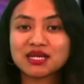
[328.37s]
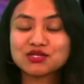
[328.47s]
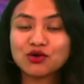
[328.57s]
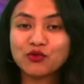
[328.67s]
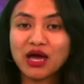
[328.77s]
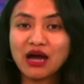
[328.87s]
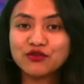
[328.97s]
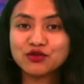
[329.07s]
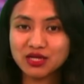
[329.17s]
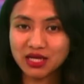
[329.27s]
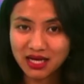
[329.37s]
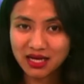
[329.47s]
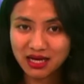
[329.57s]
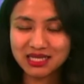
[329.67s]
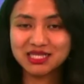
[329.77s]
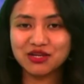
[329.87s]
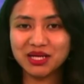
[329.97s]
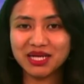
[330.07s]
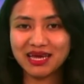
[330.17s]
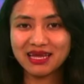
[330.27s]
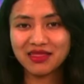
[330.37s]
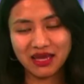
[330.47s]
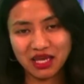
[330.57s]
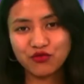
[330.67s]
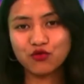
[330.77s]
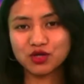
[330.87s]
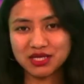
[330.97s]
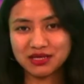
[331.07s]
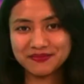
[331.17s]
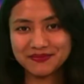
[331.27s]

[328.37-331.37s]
that is all we have for today. Until we meet again, thank you for watching.